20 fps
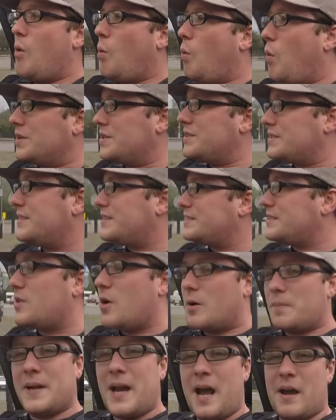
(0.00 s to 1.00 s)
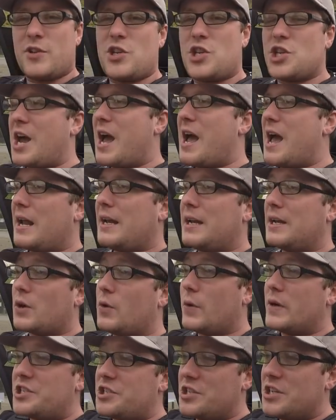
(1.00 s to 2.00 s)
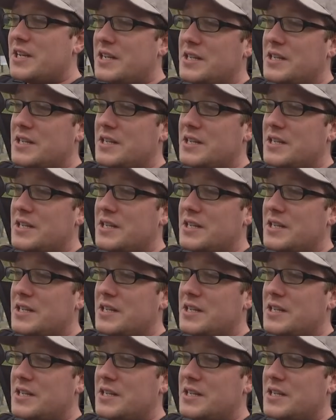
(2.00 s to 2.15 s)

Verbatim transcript: wants to stop and have a chat. And the question